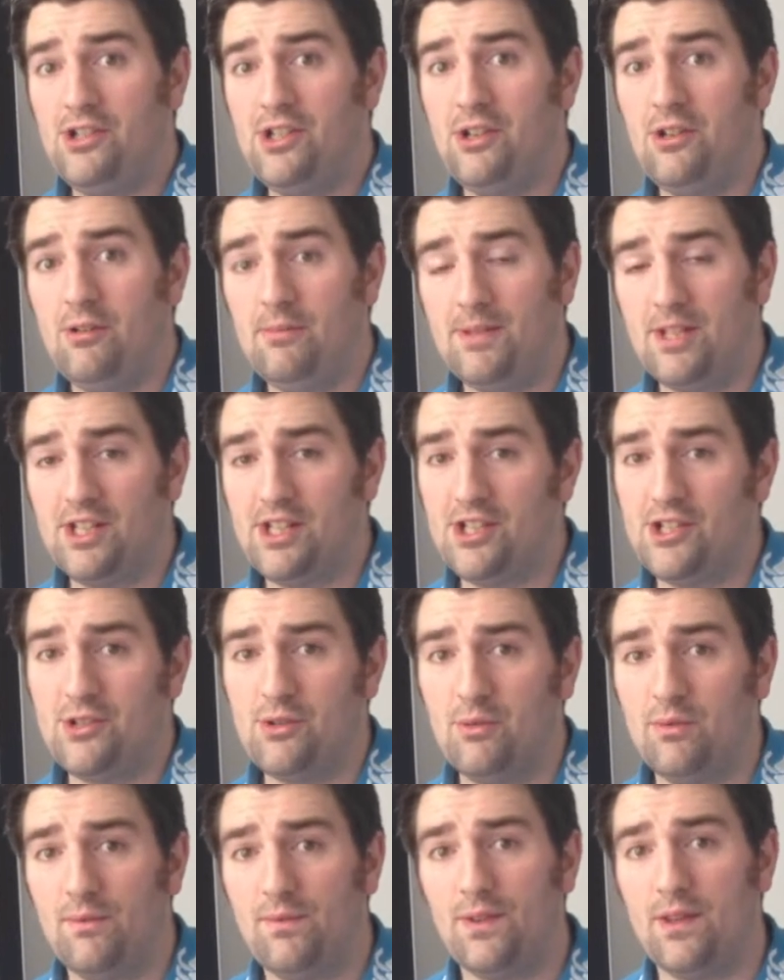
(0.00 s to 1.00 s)
YouTube, this is
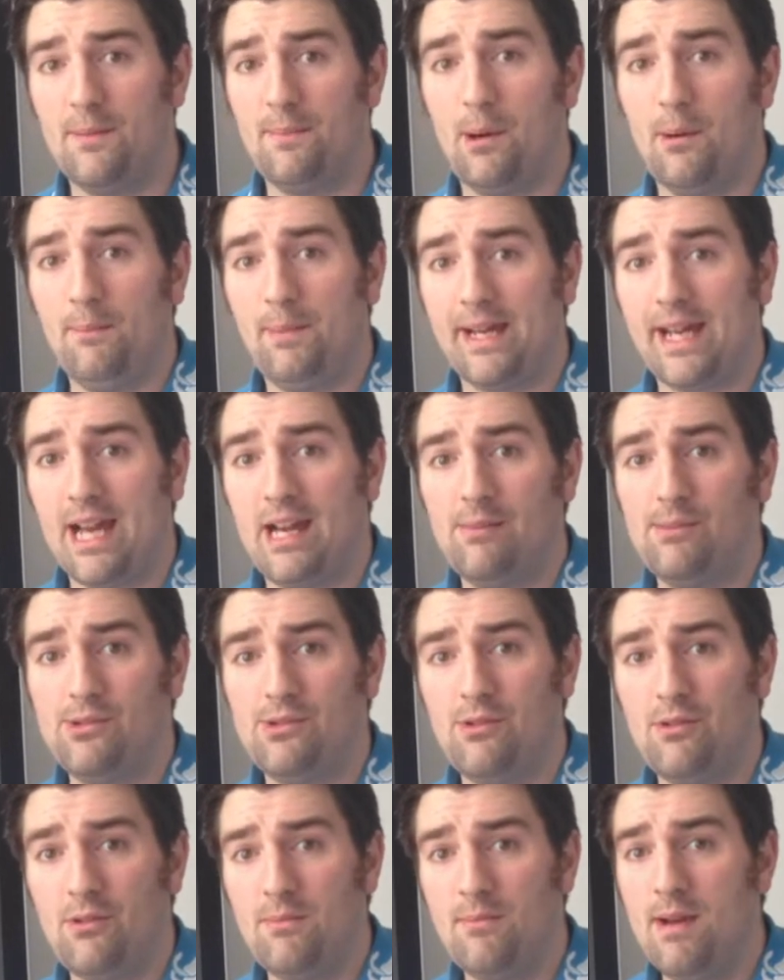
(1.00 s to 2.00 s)
Sean from the Pompey
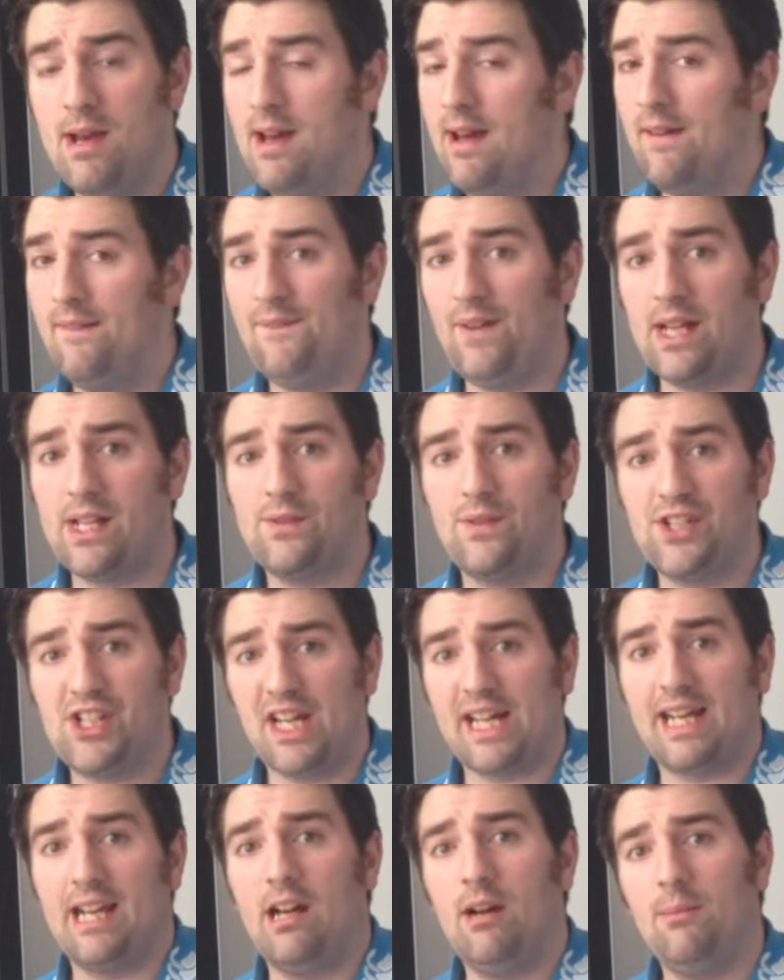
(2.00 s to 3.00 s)
Games Room. Thanks for
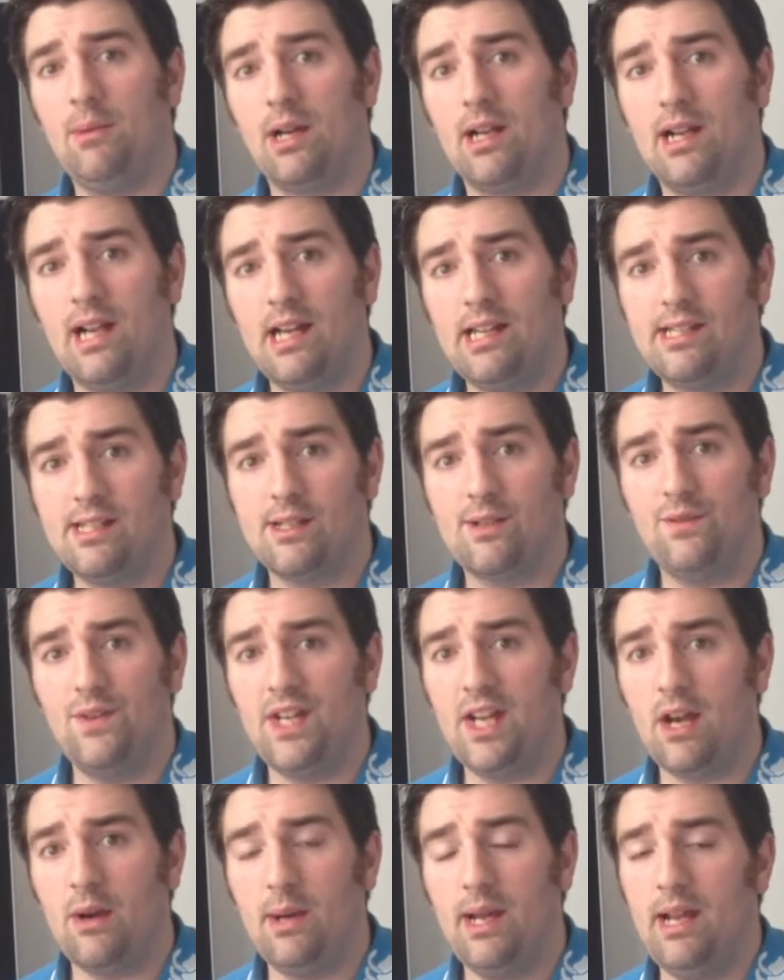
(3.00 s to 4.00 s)
checking out my latest
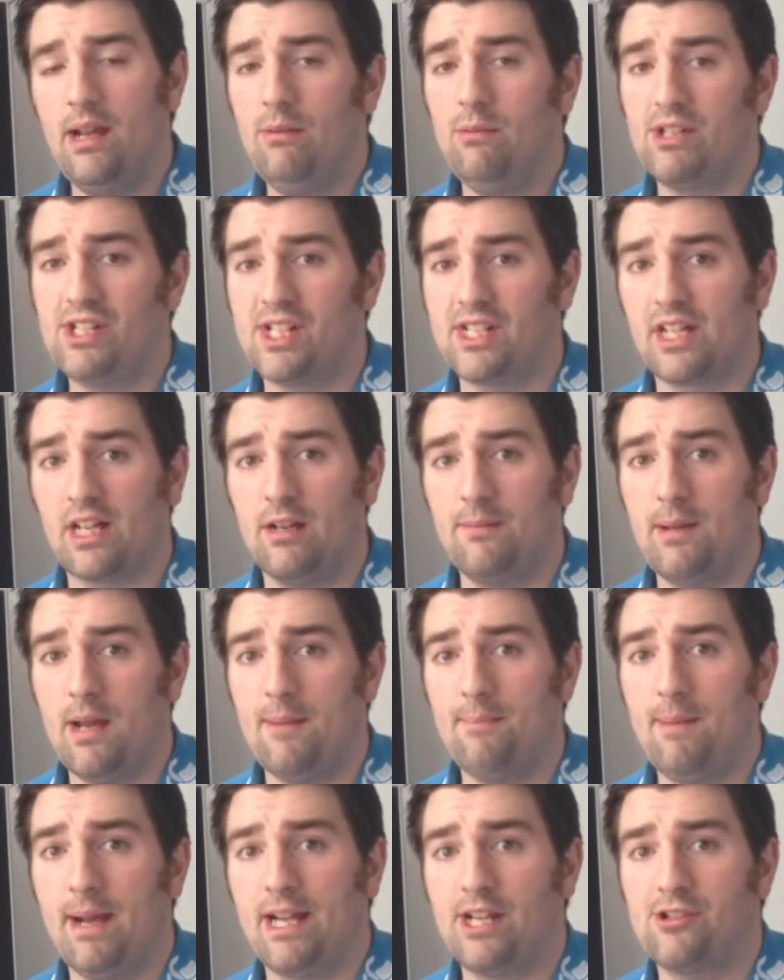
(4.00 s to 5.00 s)
video here, which is going to be
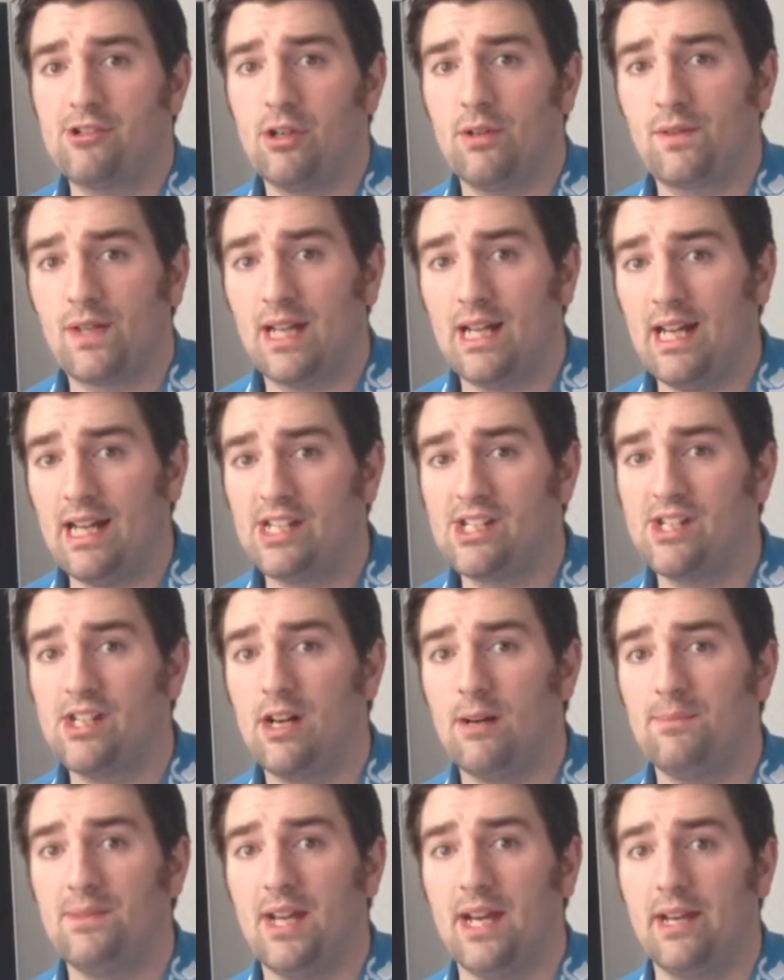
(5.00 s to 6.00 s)
a Megadrive collection
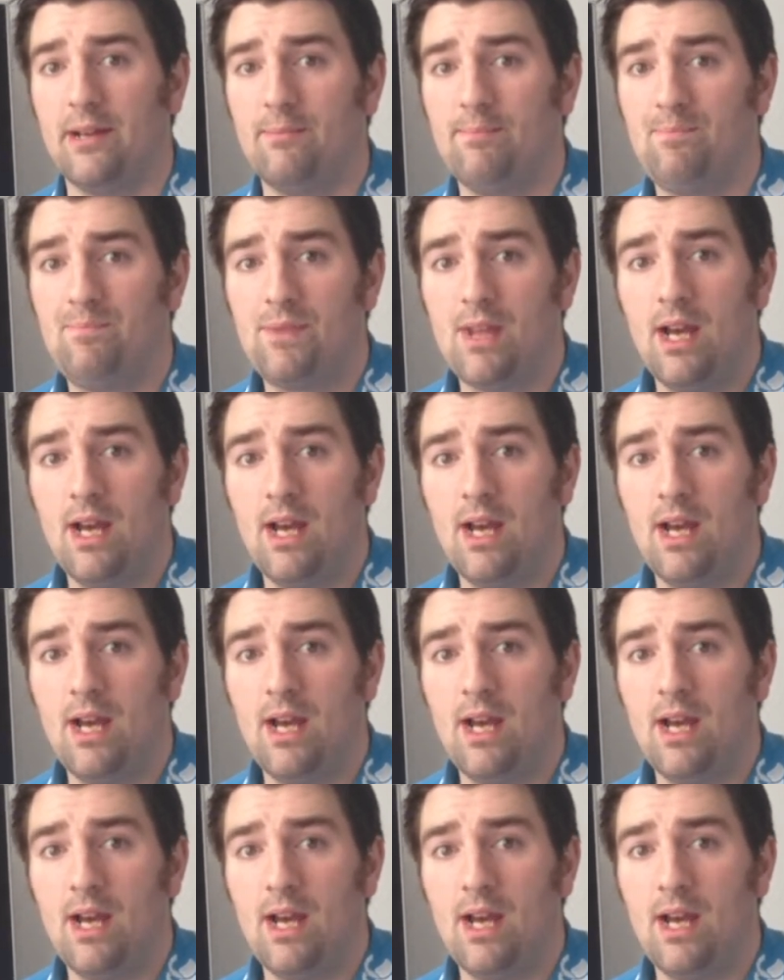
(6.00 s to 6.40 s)
update.